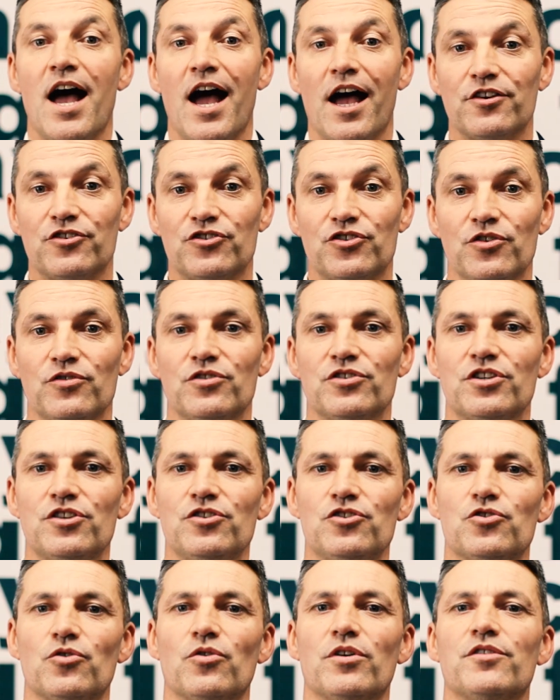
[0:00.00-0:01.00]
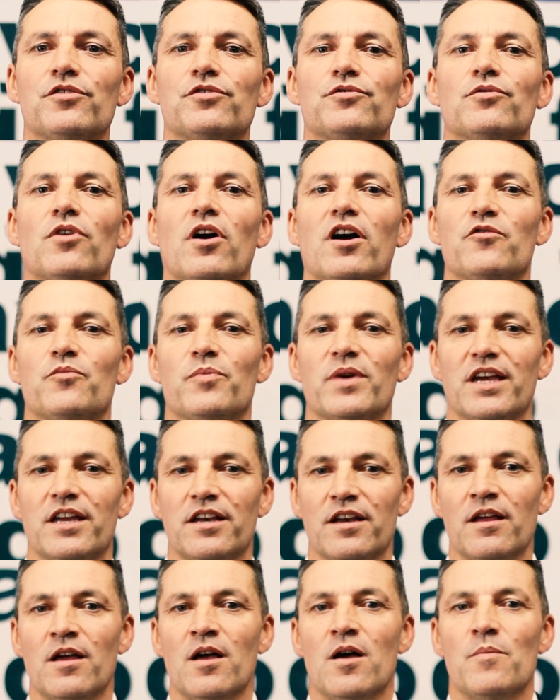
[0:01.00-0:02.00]
Our students enjoy and thrive
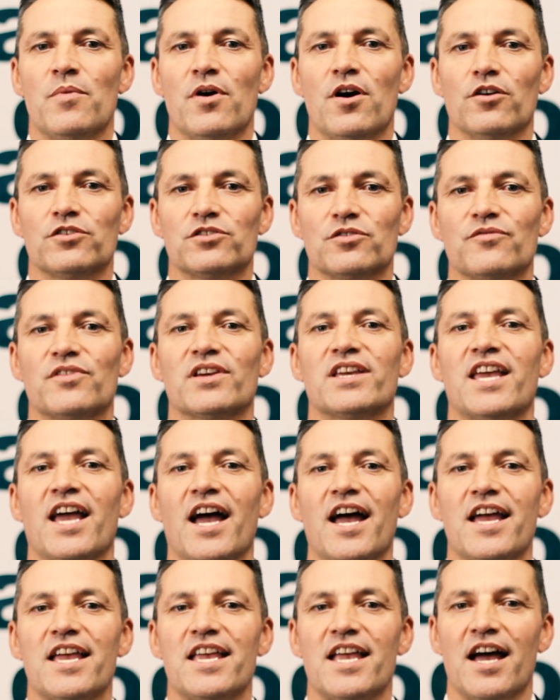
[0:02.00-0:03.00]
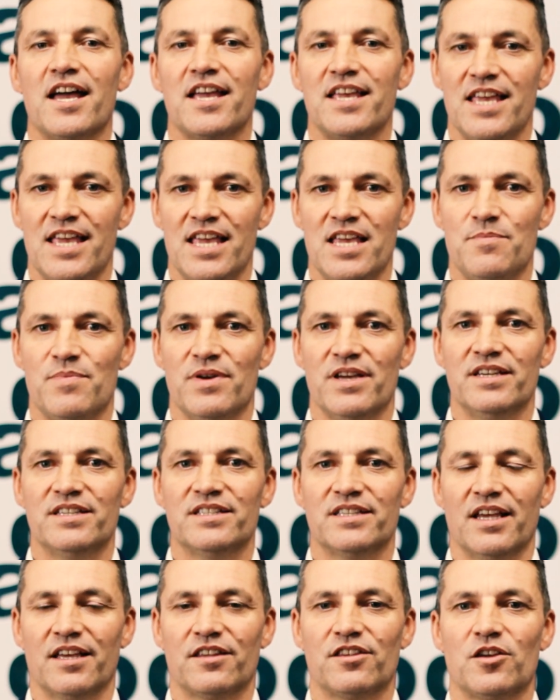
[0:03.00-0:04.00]
being part of the KAEP
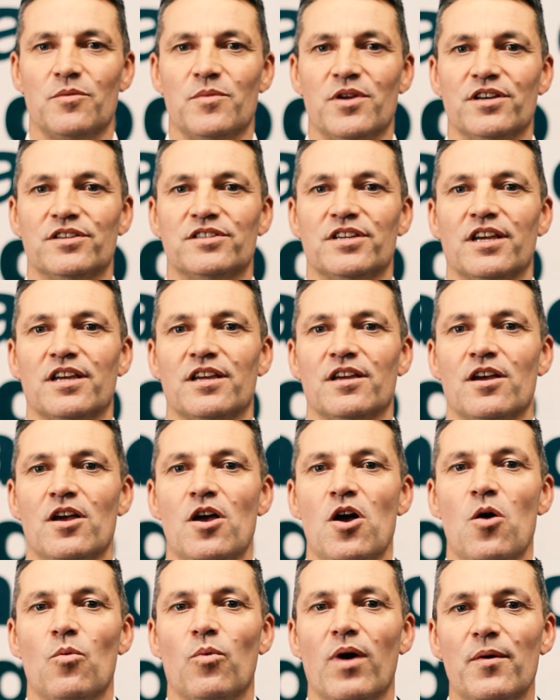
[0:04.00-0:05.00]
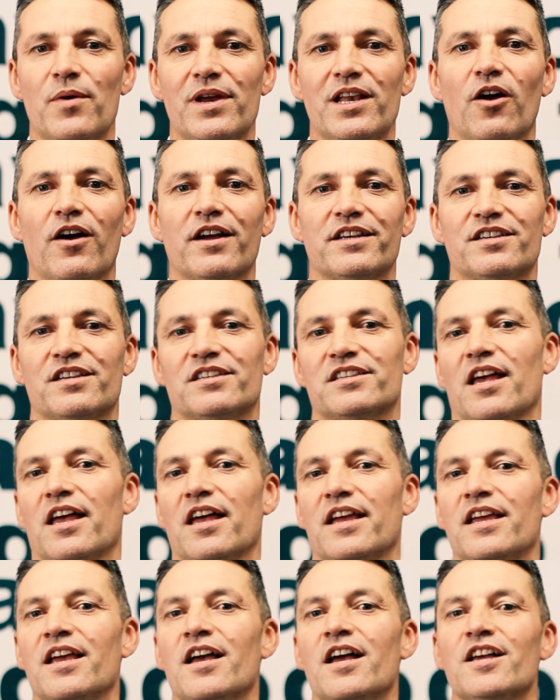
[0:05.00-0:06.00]
Sixth community, where we like to
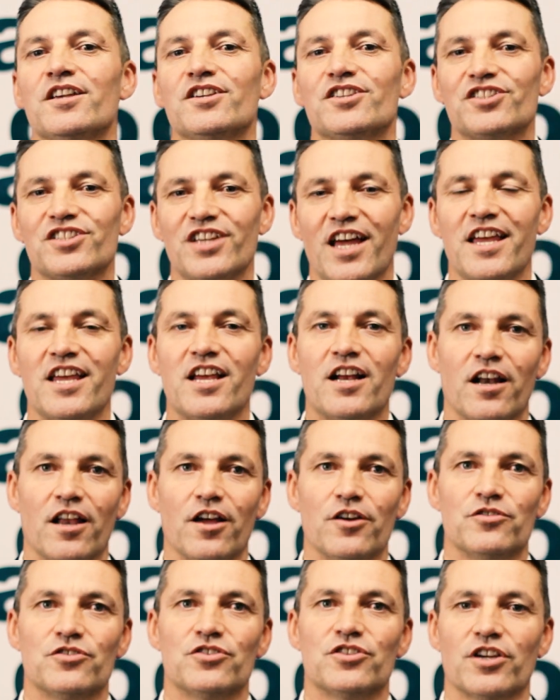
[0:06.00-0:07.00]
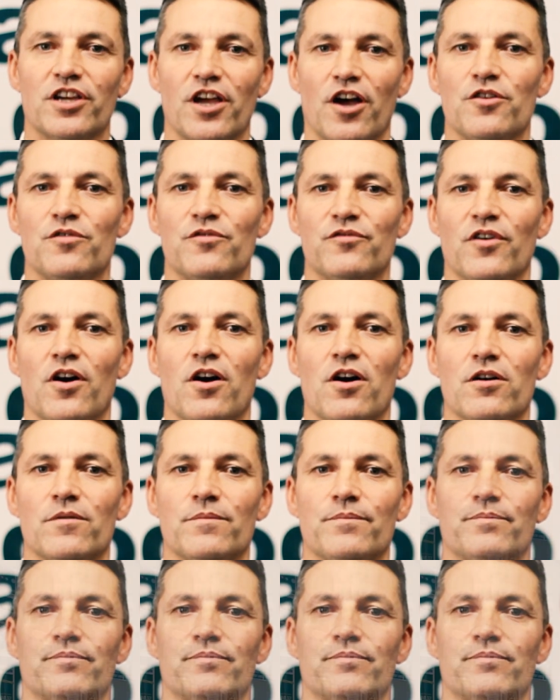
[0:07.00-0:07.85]
say, stay close to go far.